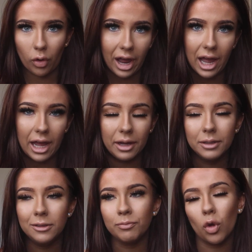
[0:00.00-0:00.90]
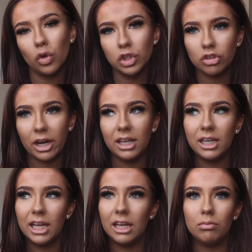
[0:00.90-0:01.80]
your hair or
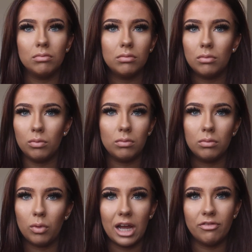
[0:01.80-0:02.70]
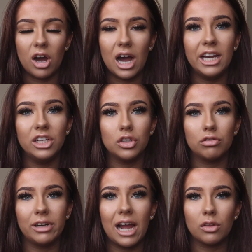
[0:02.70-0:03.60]
straighten it, whatever, and it
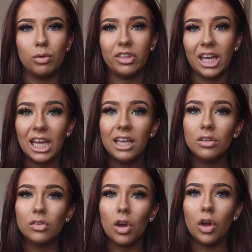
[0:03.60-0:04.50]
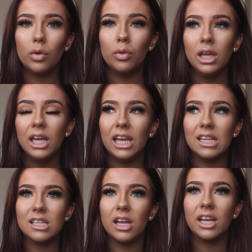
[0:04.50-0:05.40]
just reacts with the heat. So
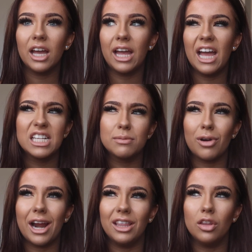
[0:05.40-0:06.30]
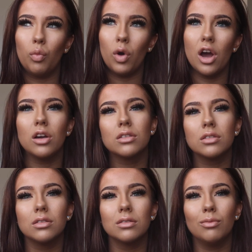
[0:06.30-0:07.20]
it's like a hairspray that
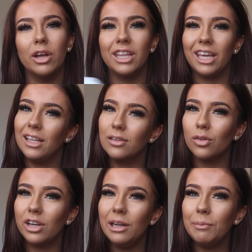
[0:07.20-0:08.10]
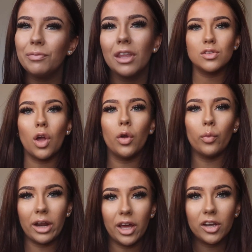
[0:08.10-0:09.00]
works when the heat's on it. So
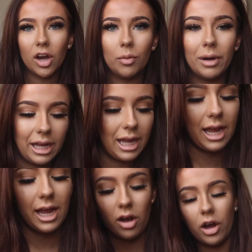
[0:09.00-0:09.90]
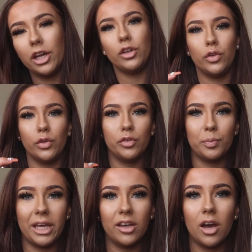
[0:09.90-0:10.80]
when I curl my hair, I use
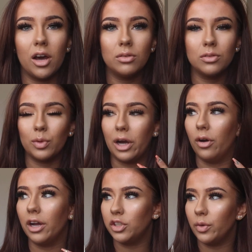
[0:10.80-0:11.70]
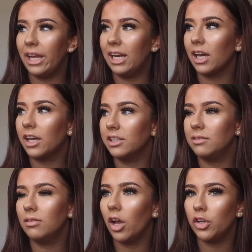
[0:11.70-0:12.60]
pin curls. Well, I do it in like
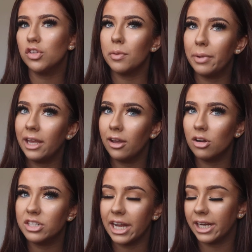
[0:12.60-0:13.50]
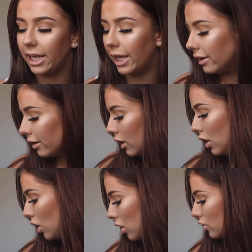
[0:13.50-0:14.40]
I use the pin curl technique.
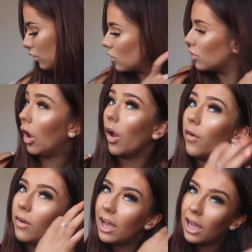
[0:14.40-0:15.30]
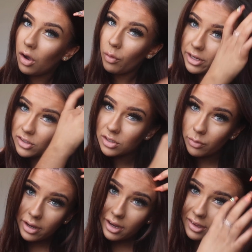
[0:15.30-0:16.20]
So how I do
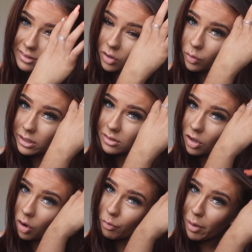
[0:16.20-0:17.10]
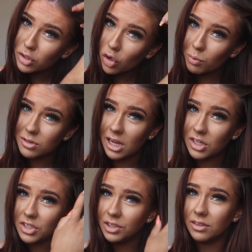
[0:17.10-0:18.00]
it is I always start with my top
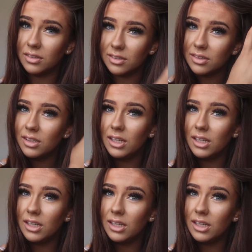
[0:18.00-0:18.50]
sections